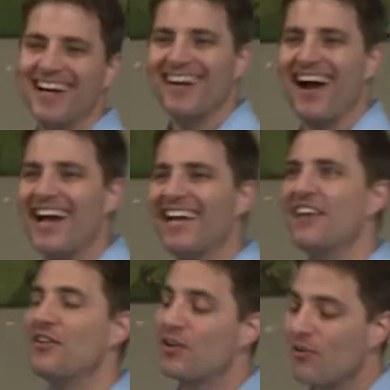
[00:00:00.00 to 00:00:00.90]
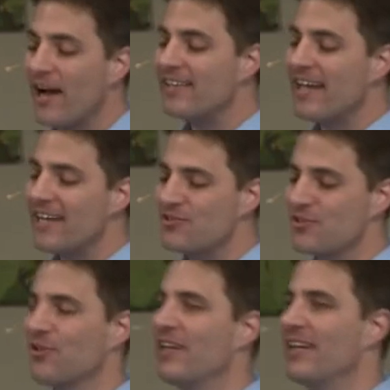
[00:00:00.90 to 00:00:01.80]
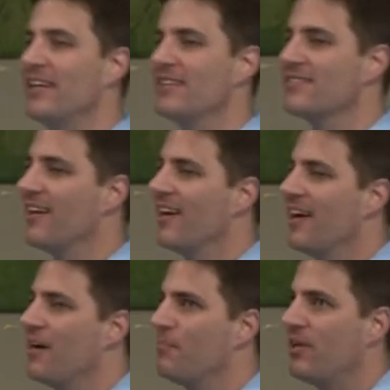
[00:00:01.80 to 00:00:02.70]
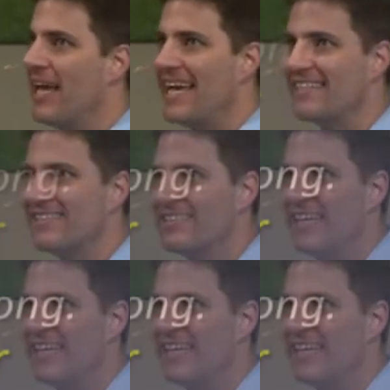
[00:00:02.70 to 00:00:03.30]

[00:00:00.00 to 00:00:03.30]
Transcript: All right? The correct answer is plant